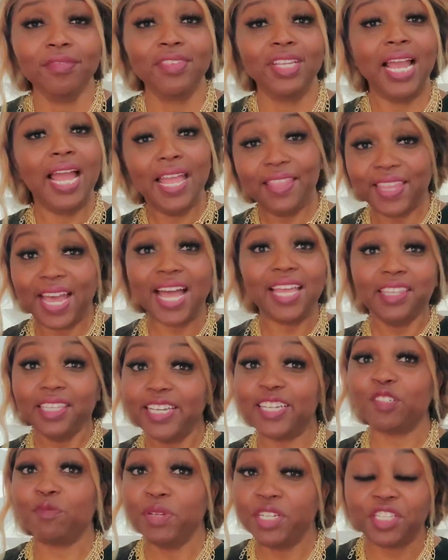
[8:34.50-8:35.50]
And that
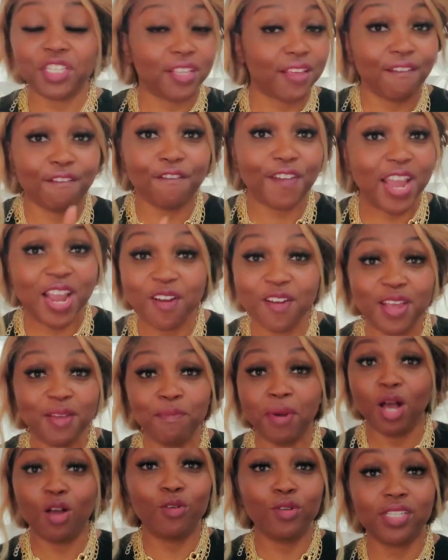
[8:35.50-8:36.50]
leads me to the very
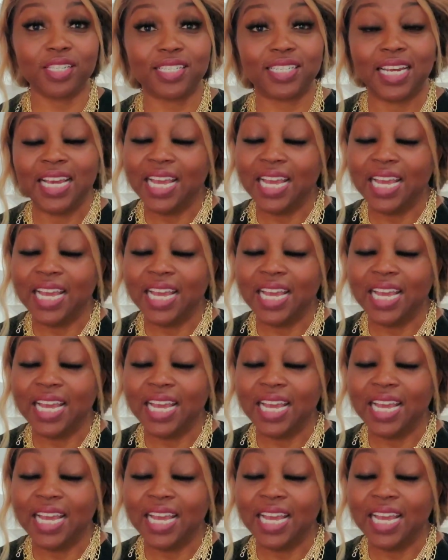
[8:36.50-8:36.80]
most